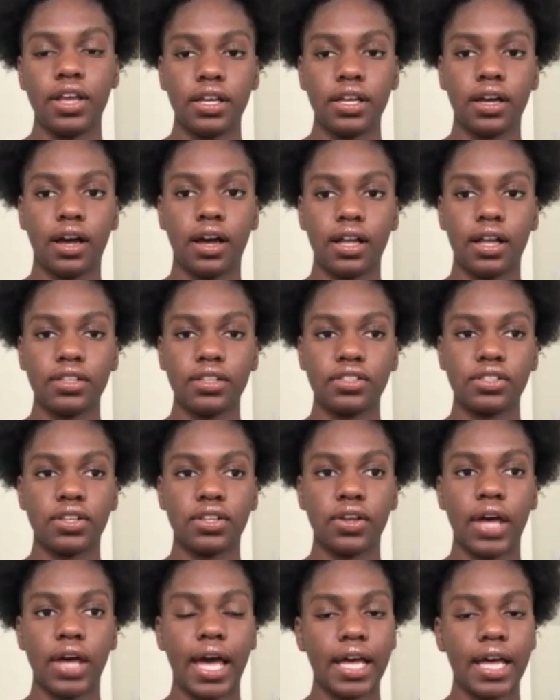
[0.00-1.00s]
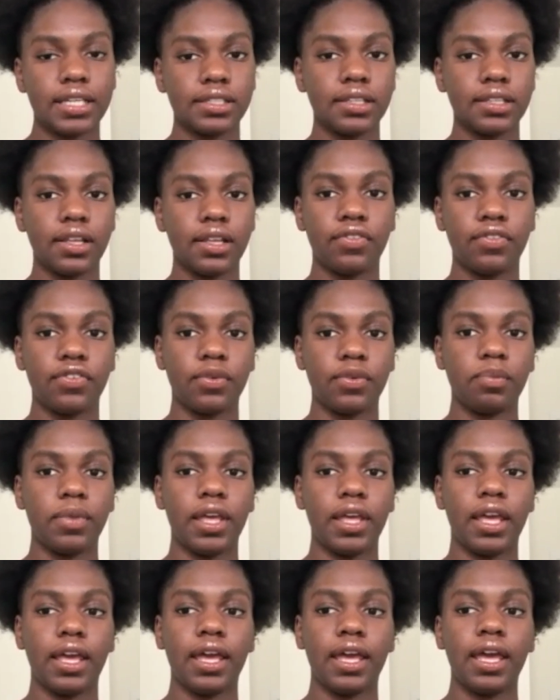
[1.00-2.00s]
God still has love for
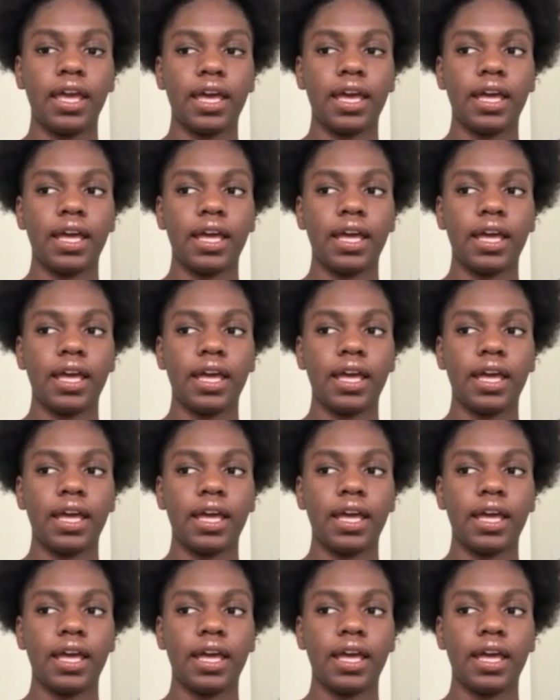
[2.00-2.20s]
me.